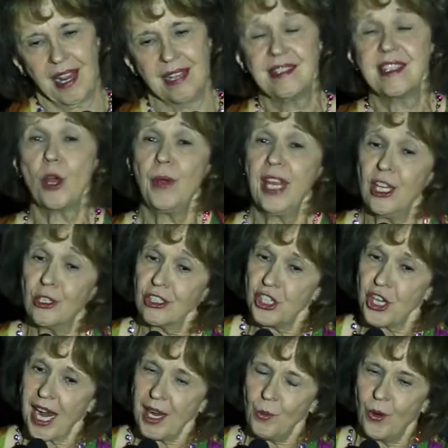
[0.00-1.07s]
And so here
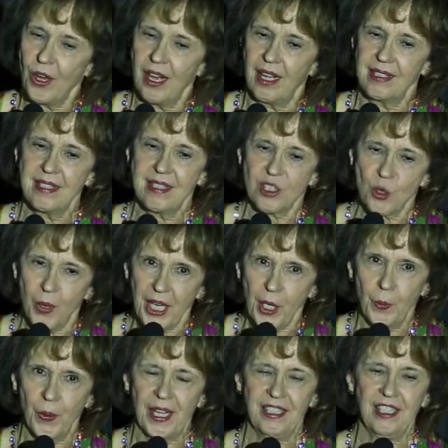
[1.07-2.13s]
Jay was,
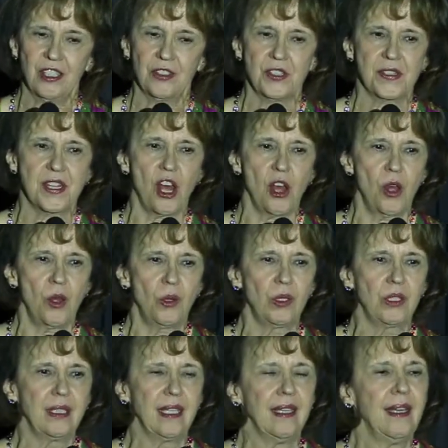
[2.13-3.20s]
21 years
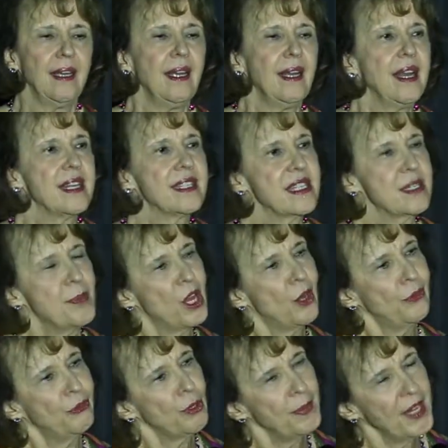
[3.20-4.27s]
old,
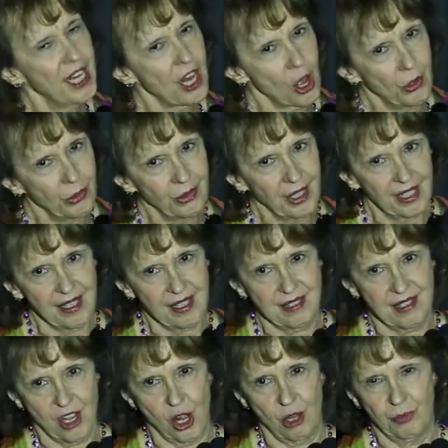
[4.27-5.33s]
expelled from the only
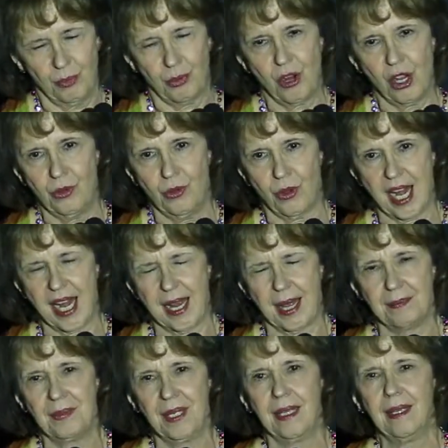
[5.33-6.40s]
adult
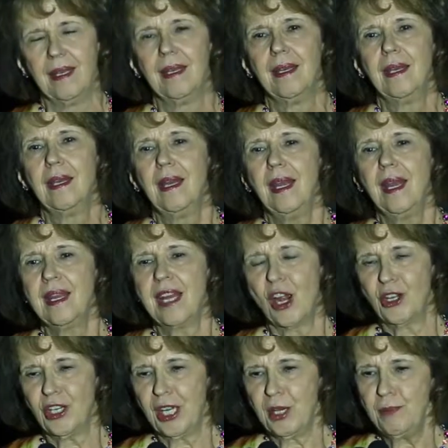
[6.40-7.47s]
program in
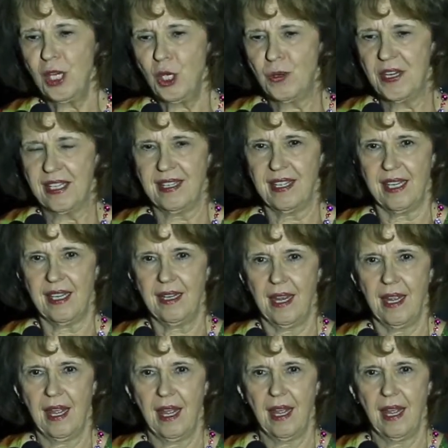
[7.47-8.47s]
our community.